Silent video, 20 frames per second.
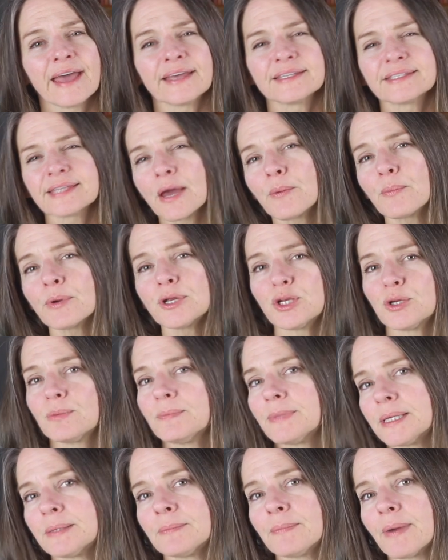Is that what you
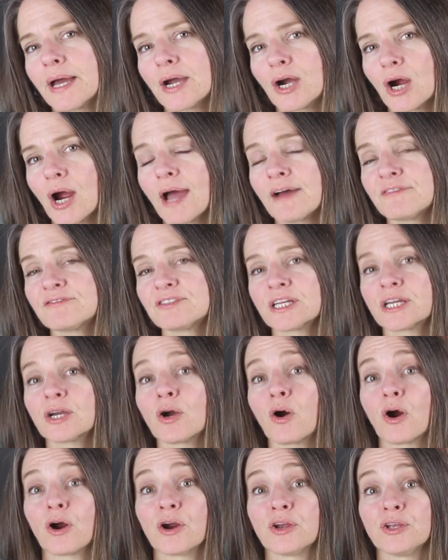mean by grafting
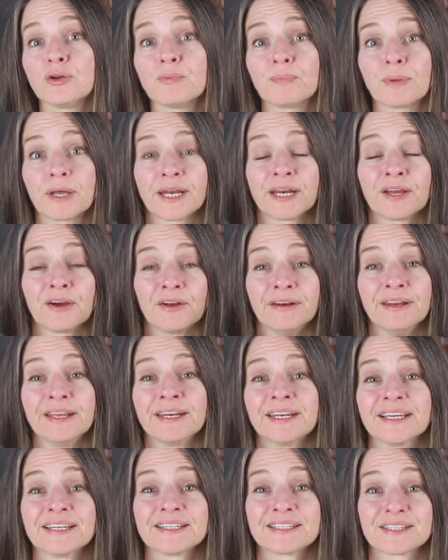or are you planning on
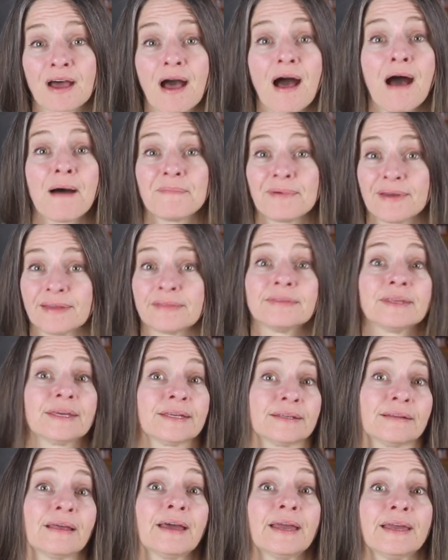knitting a top and
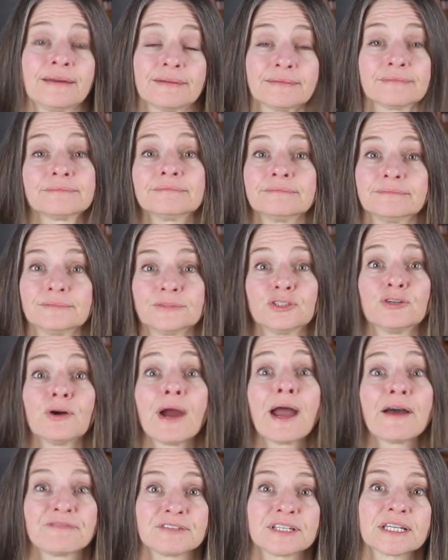then like
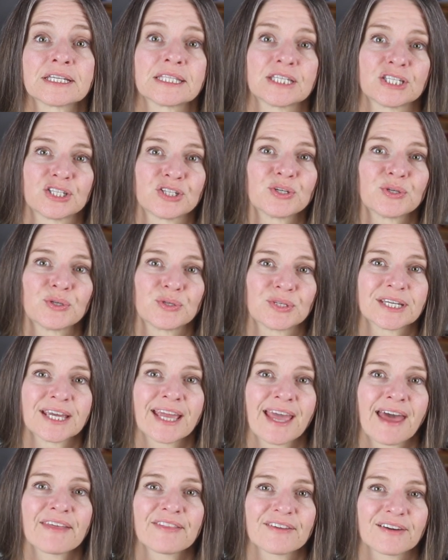grafting the two
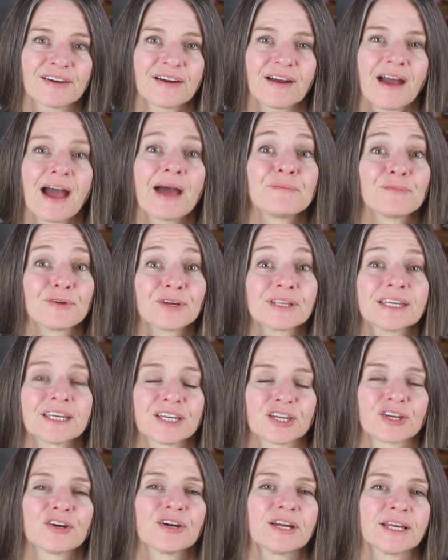together? I'm really
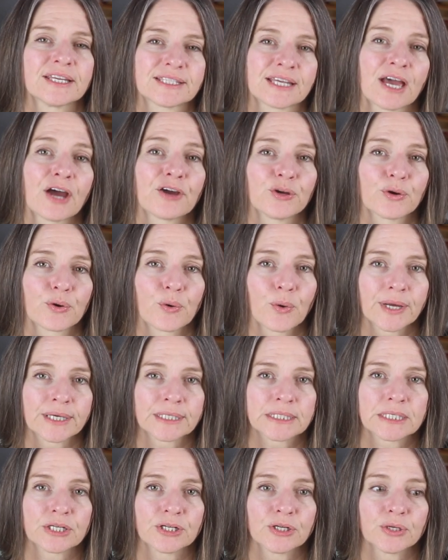curious how you're
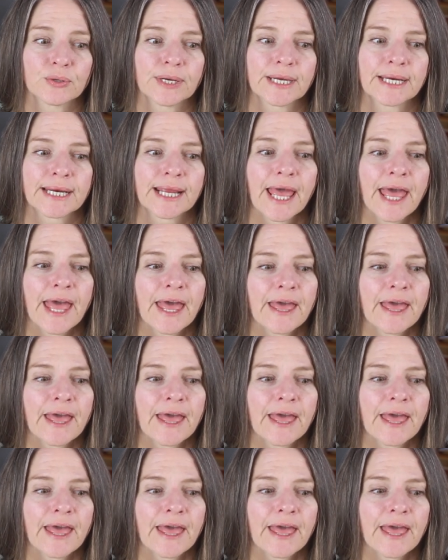going to do it.